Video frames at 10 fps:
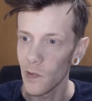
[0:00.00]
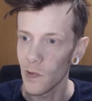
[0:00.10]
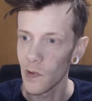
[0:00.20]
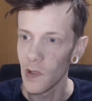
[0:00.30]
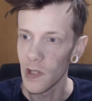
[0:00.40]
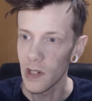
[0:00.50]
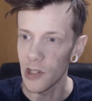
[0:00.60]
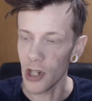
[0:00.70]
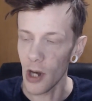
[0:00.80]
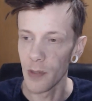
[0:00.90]
it
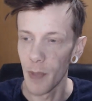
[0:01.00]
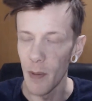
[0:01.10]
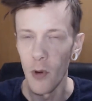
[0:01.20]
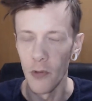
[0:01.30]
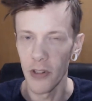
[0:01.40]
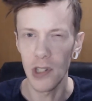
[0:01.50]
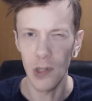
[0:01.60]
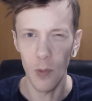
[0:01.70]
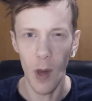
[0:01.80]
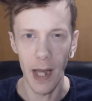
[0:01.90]
shows a bit more of its
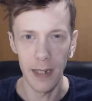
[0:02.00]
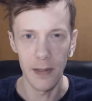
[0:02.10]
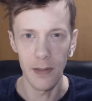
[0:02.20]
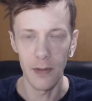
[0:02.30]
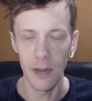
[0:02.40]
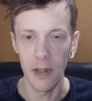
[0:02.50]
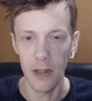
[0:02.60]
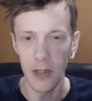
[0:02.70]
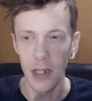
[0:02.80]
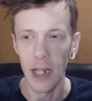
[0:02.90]
suede. the,
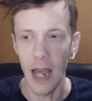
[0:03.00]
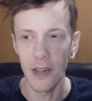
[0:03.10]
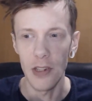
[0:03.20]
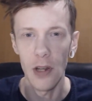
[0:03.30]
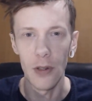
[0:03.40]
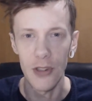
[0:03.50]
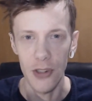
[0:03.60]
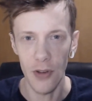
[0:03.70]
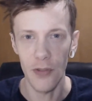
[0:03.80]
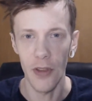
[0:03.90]
the, the, leather's a lot
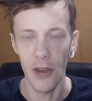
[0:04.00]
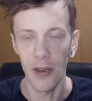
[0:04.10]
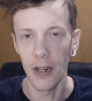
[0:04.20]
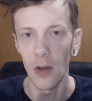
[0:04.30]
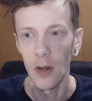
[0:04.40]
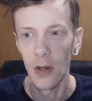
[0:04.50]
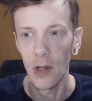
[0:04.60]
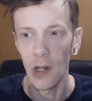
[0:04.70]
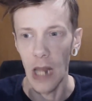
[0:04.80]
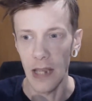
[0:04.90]
softer and a lot
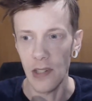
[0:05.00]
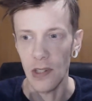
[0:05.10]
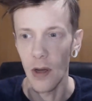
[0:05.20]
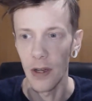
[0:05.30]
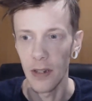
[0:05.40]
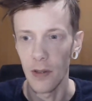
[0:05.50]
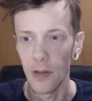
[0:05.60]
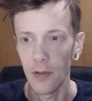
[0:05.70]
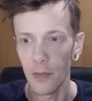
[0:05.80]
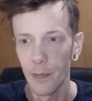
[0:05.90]
less kind
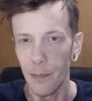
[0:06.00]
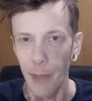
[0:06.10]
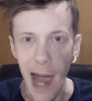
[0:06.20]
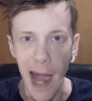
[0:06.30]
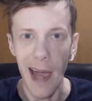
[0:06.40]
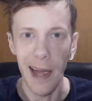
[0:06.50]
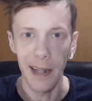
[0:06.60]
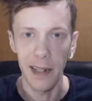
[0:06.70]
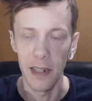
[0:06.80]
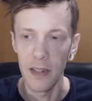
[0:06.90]
of
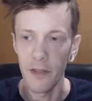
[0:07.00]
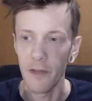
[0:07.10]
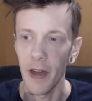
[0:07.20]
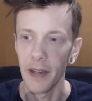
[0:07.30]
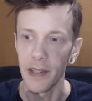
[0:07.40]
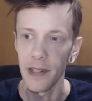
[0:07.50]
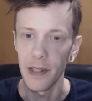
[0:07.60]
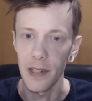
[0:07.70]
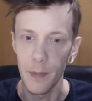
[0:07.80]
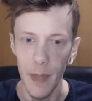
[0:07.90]
bang and in your face and
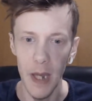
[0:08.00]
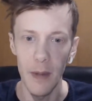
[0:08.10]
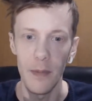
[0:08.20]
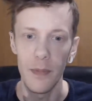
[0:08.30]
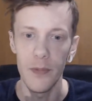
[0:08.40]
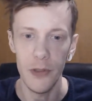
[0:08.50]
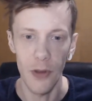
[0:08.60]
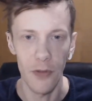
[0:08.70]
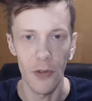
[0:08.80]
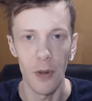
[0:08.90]
it's a bit
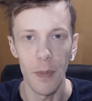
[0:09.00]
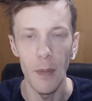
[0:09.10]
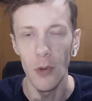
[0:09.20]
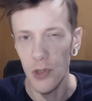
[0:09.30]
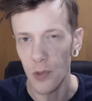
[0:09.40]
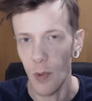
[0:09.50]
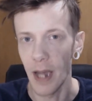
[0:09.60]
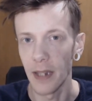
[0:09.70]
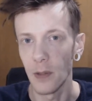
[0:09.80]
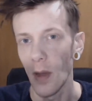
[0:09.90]
softer and a bit more
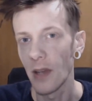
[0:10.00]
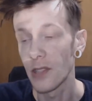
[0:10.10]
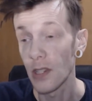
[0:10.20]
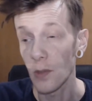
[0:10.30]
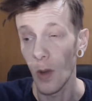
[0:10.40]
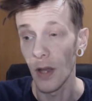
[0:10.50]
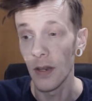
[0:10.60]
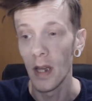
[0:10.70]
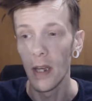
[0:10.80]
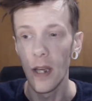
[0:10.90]
suede whereas this one
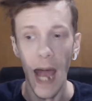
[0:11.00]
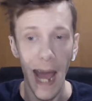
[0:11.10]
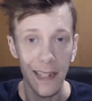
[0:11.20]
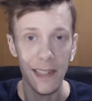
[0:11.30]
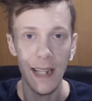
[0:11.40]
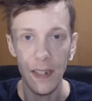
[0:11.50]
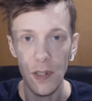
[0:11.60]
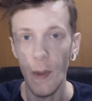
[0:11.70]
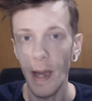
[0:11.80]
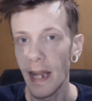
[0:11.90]
has that
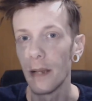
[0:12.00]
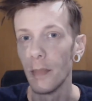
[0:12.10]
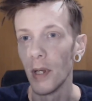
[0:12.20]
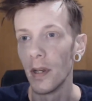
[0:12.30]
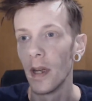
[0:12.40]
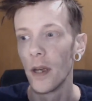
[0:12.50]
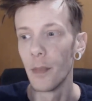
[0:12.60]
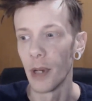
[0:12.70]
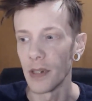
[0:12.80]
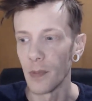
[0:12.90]
suede element
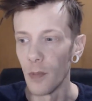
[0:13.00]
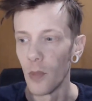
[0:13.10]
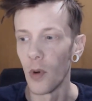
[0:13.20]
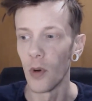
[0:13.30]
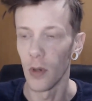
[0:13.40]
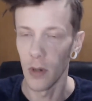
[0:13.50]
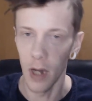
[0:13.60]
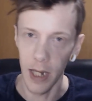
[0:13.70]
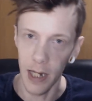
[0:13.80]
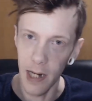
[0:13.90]
but it's more
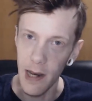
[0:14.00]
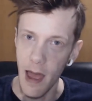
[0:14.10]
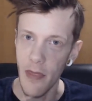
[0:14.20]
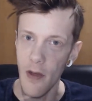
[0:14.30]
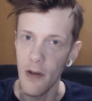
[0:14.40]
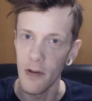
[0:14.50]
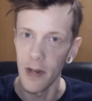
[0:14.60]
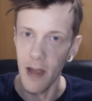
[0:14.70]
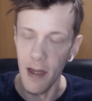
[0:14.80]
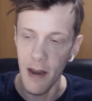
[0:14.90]
like
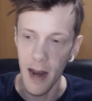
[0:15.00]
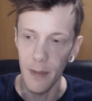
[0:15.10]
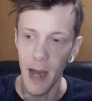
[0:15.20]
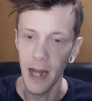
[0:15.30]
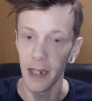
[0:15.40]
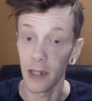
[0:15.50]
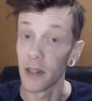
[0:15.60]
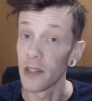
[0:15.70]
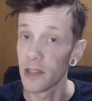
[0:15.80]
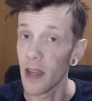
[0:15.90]
leather and animalic
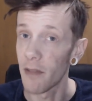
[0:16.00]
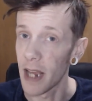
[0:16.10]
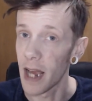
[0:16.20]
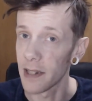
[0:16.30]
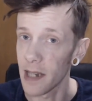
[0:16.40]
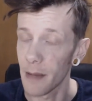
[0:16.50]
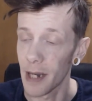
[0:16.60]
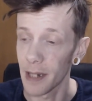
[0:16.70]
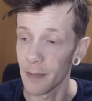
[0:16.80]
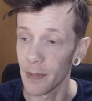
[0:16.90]
this definitely has
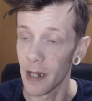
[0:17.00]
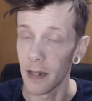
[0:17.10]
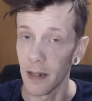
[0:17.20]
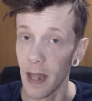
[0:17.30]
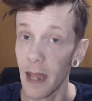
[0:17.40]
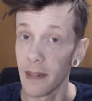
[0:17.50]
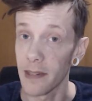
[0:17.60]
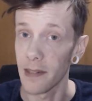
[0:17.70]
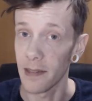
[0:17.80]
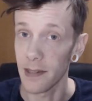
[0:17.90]
animalic uh, that the
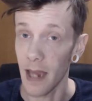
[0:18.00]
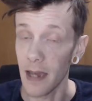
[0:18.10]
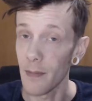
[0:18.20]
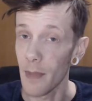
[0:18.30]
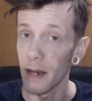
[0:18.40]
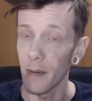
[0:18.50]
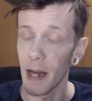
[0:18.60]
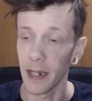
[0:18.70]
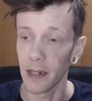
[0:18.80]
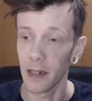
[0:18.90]
same
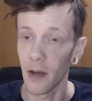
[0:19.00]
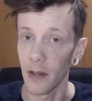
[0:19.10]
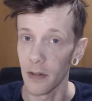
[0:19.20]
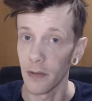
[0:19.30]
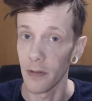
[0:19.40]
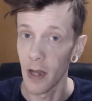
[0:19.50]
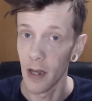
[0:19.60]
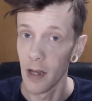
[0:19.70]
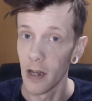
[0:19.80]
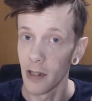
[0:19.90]
animalic kind of
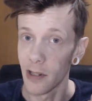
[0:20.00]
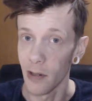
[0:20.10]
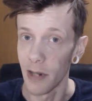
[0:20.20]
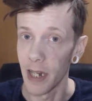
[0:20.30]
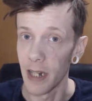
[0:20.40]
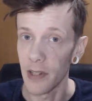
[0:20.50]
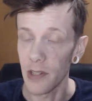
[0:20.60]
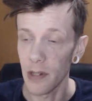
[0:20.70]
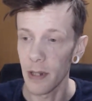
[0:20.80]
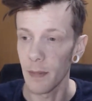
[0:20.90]
grittiness
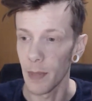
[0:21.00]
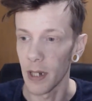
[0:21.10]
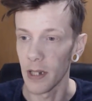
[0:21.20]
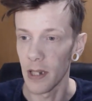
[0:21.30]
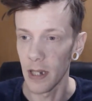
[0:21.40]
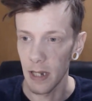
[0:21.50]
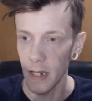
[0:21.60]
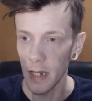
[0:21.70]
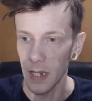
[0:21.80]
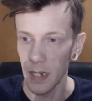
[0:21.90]
to it, but it it, it, it,